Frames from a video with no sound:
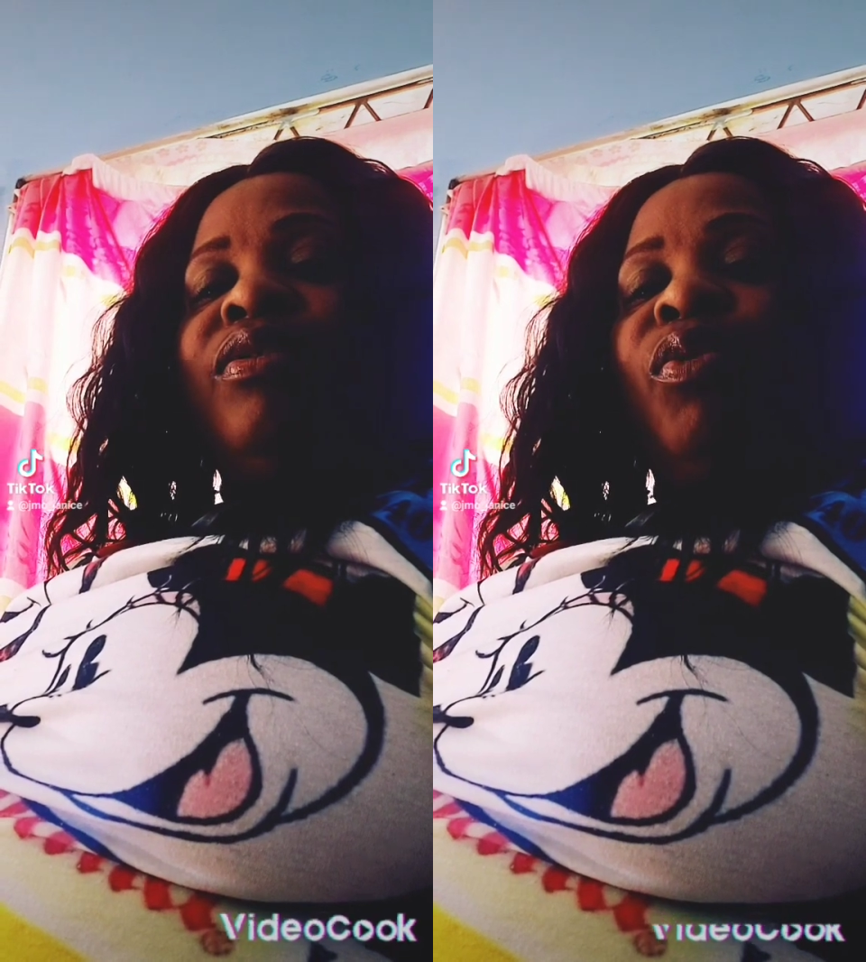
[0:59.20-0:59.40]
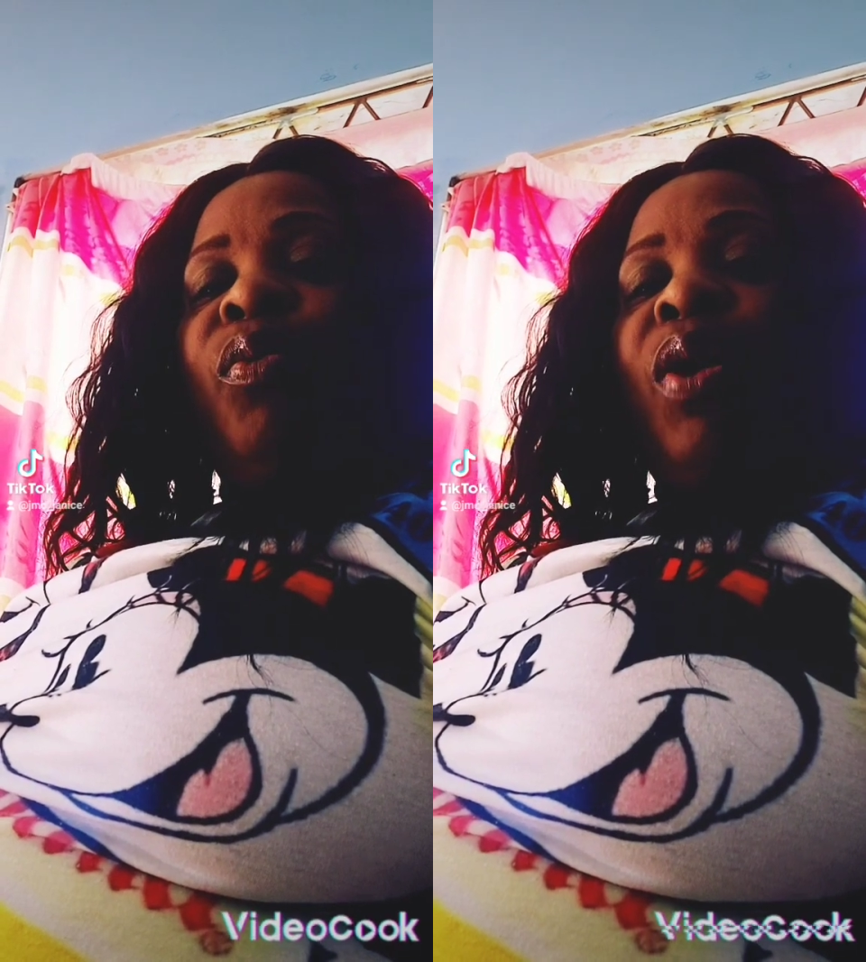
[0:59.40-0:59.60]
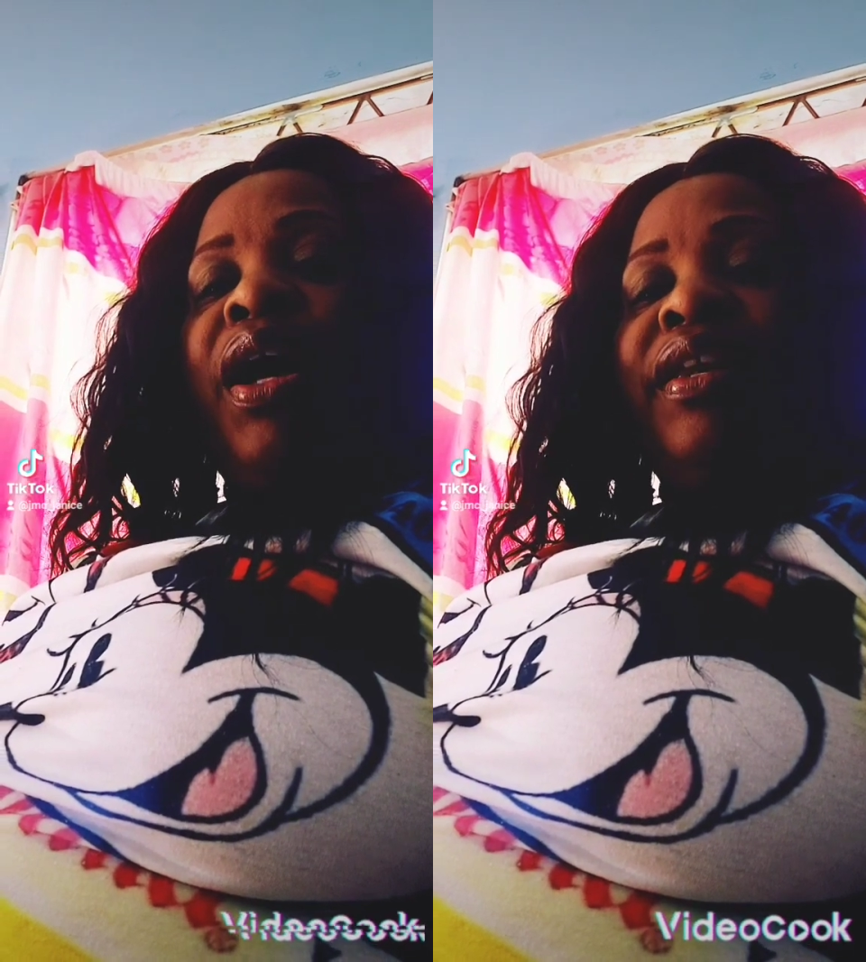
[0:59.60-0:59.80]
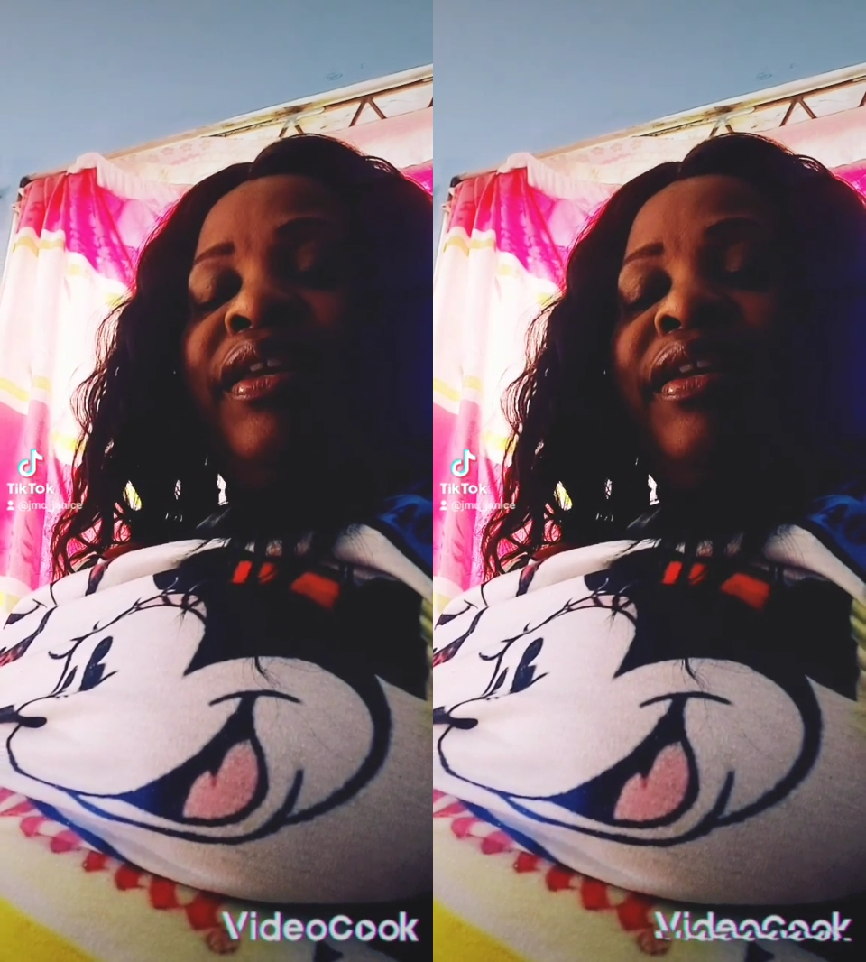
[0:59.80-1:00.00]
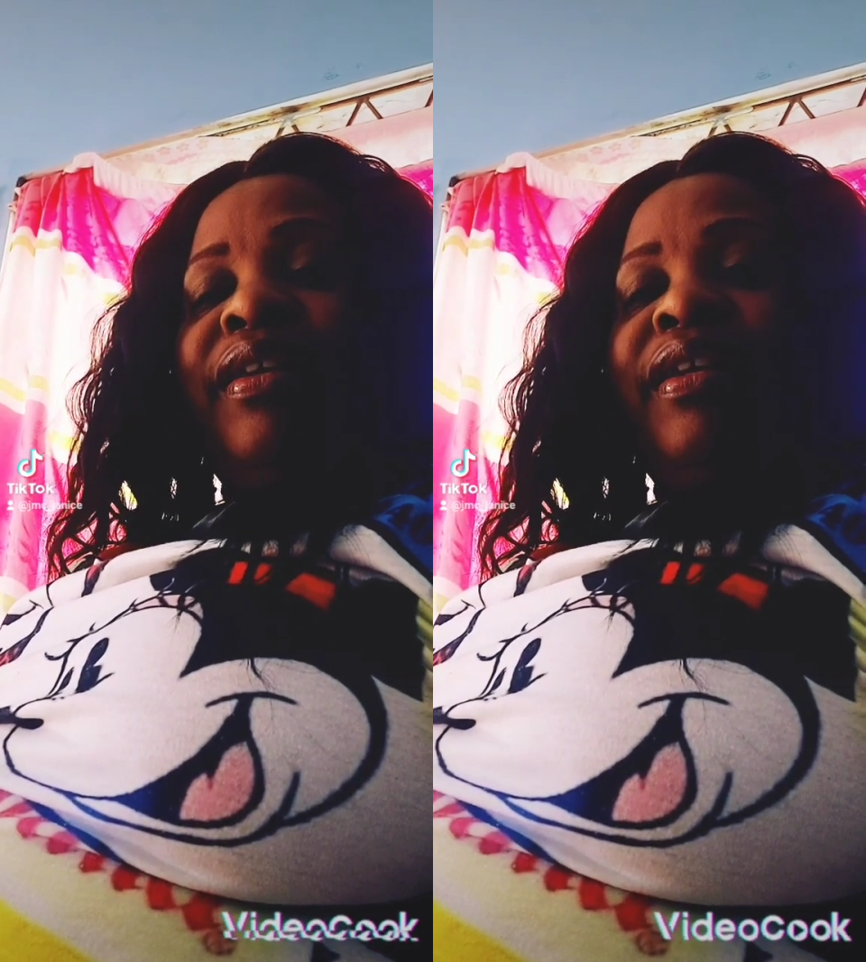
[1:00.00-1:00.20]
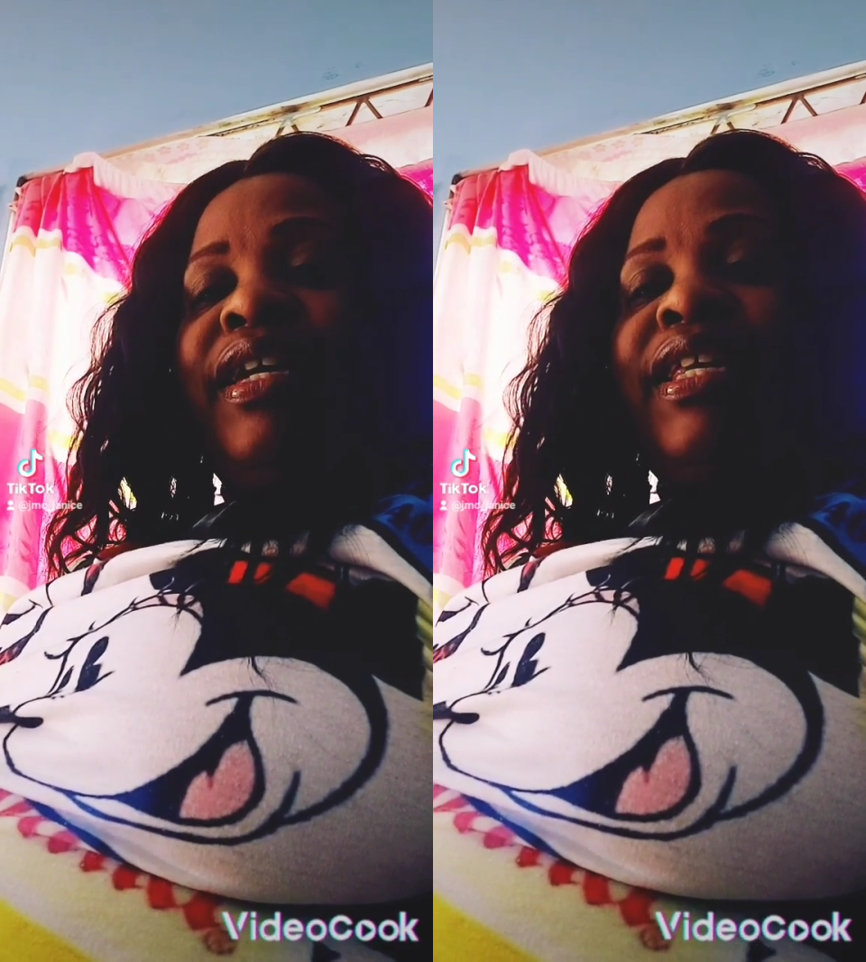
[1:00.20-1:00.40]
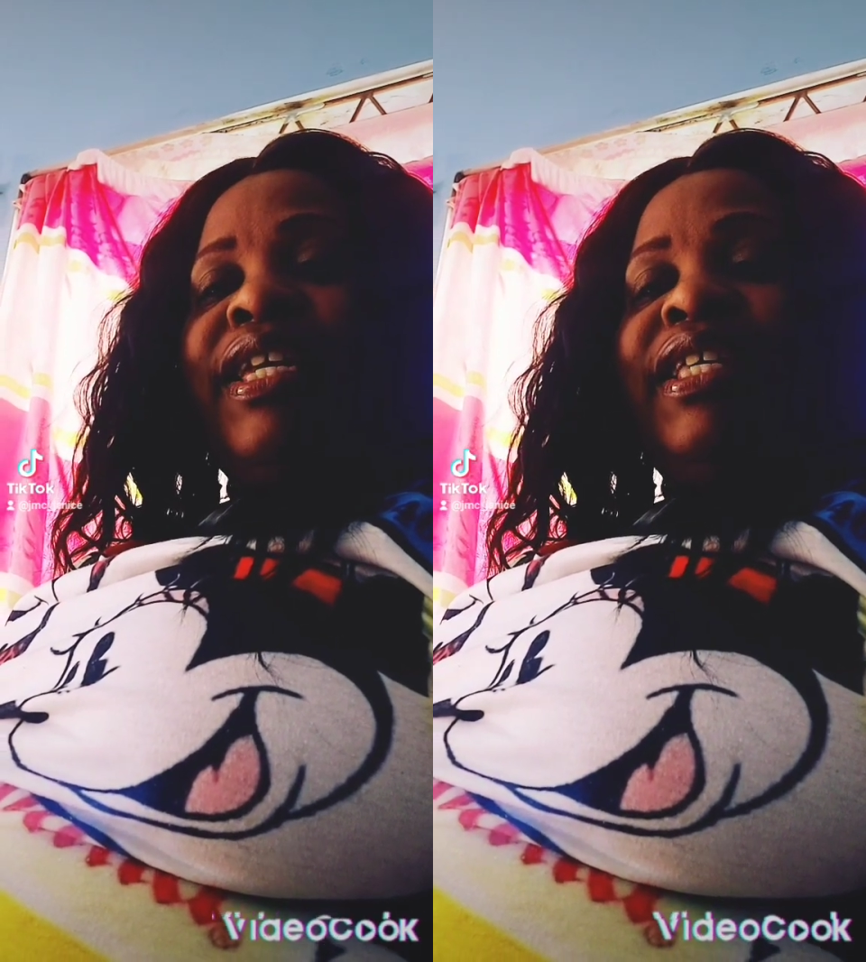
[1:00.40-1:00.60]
1 in